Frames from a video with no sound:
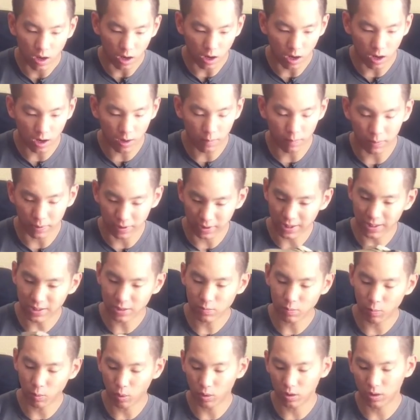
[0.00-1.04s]
But
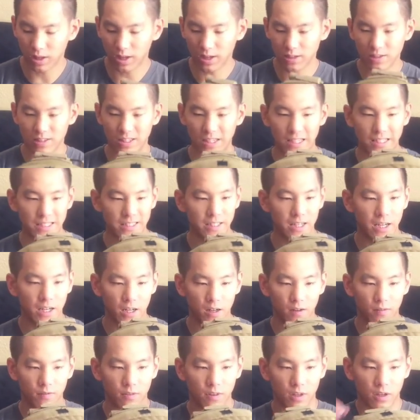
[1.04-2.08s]
this more or less is
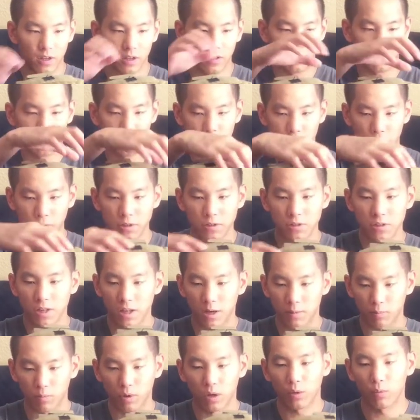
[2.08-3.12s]
kind of the configuration
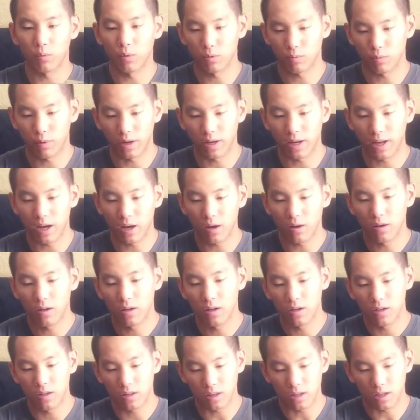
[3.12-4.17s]
that I'm running with right now.
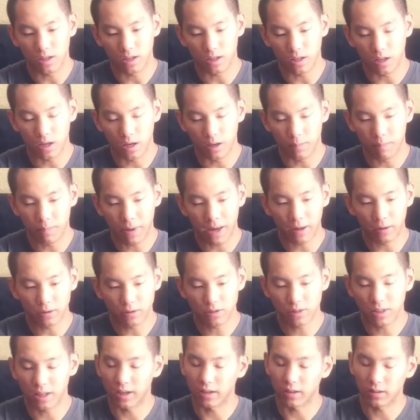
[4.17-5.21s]
The
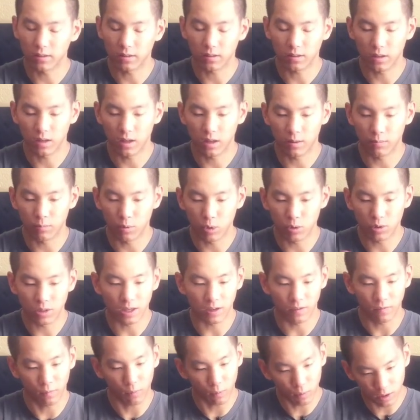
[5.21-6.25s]
pouch that you can
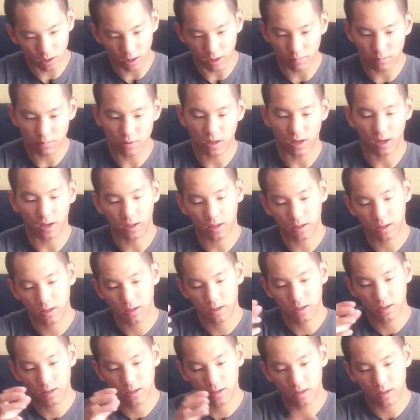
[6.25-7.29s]
get for the MTEK
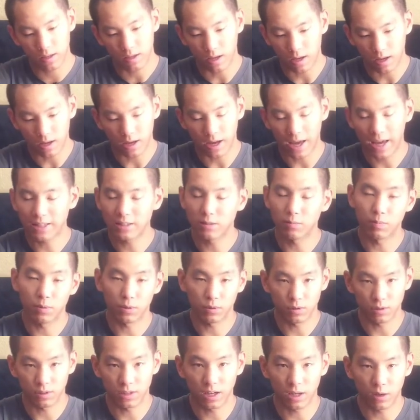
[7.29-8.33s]
has a
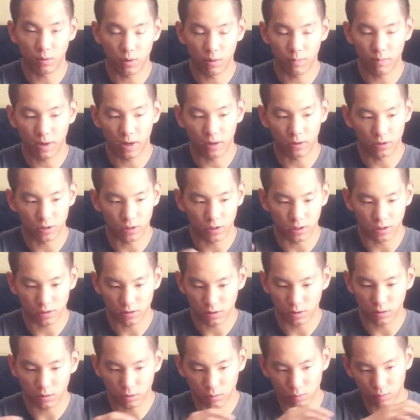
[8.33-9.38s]
built-in counterweight pouch in it,
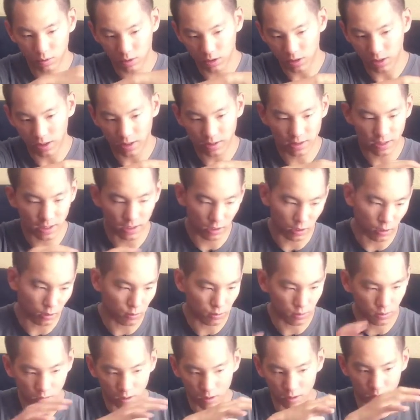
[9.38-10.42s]
so it's really nice that it
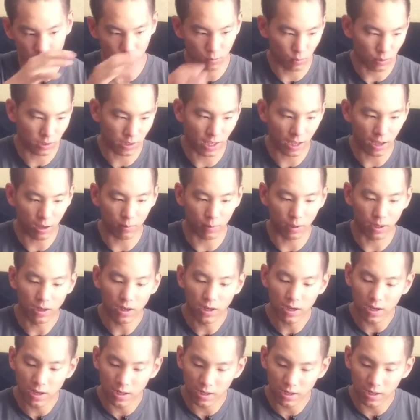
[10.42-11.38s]
goes along with the helmet.